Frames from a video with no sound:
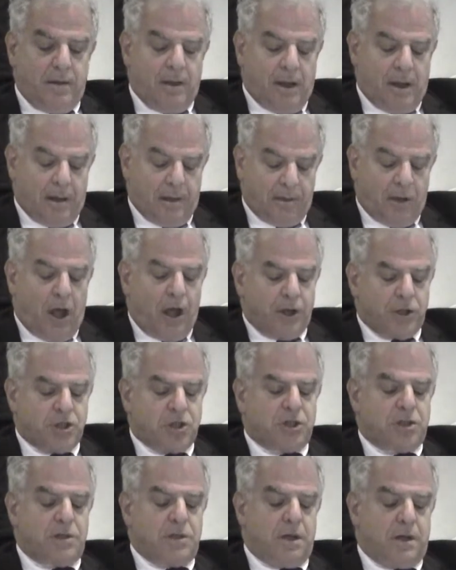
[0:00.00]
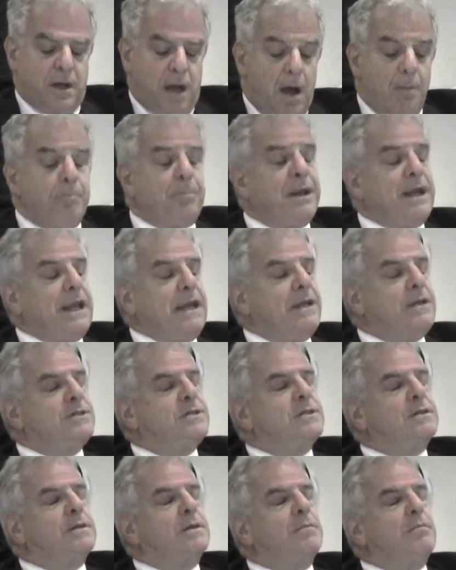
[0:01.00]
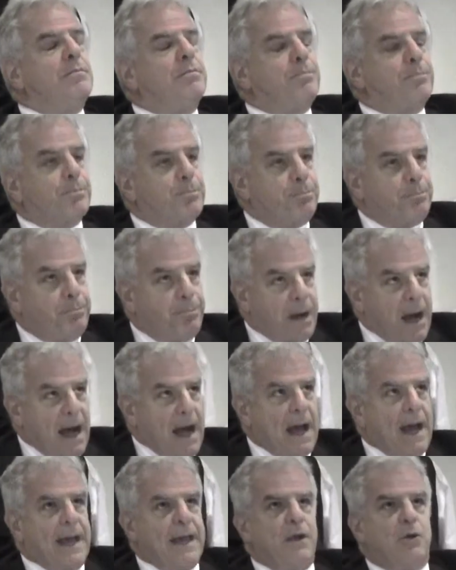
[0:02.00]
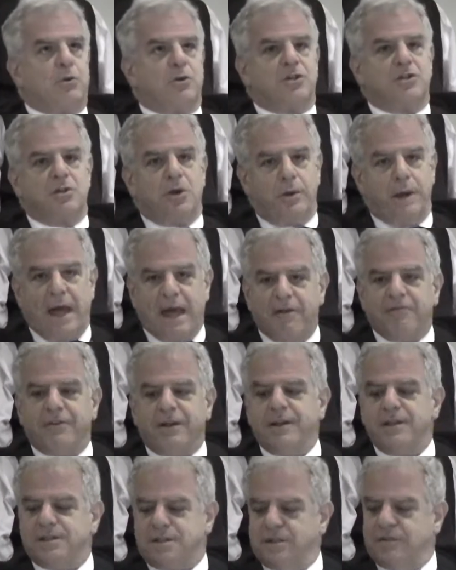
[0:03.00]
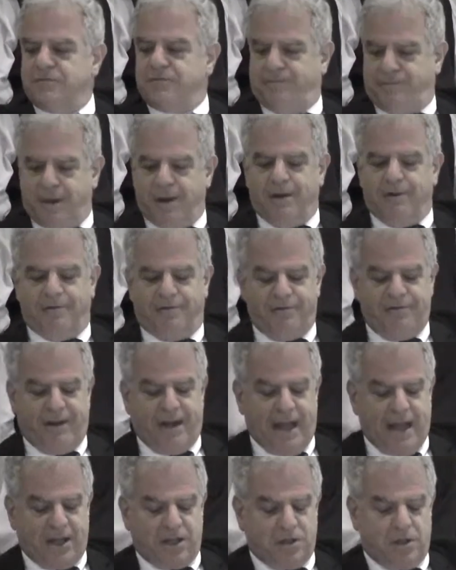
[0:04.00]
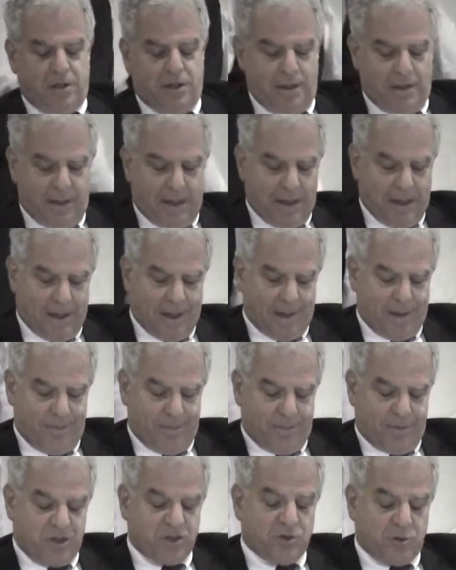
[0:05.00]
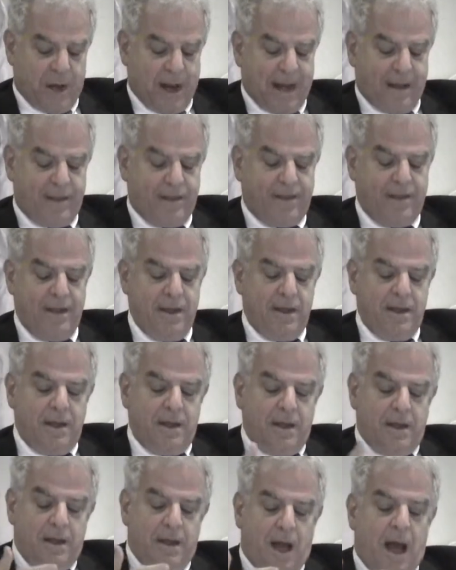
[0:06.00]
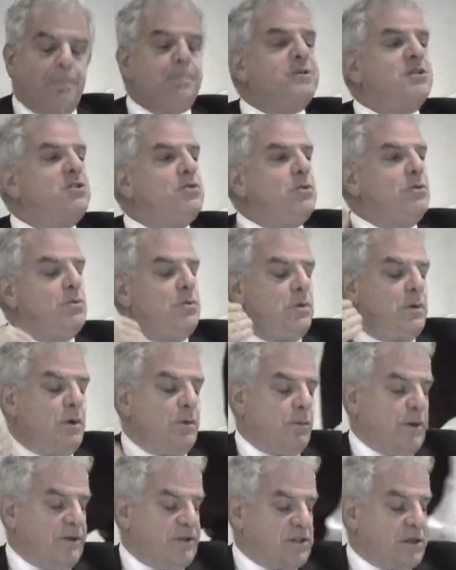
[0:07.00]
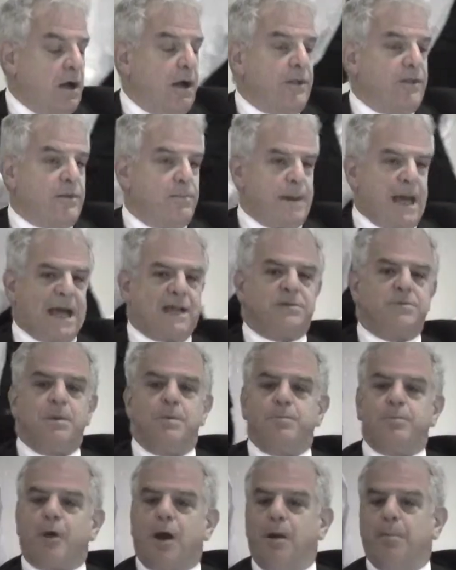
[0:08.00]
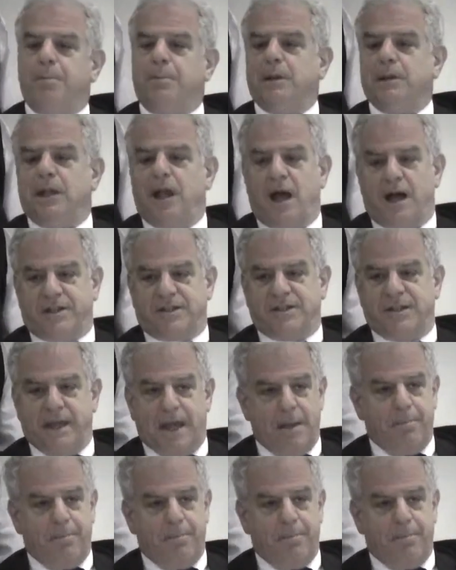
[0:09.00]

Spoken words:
launch companies buy or show evidence of financial strength up to what's called the maximum probable loss, the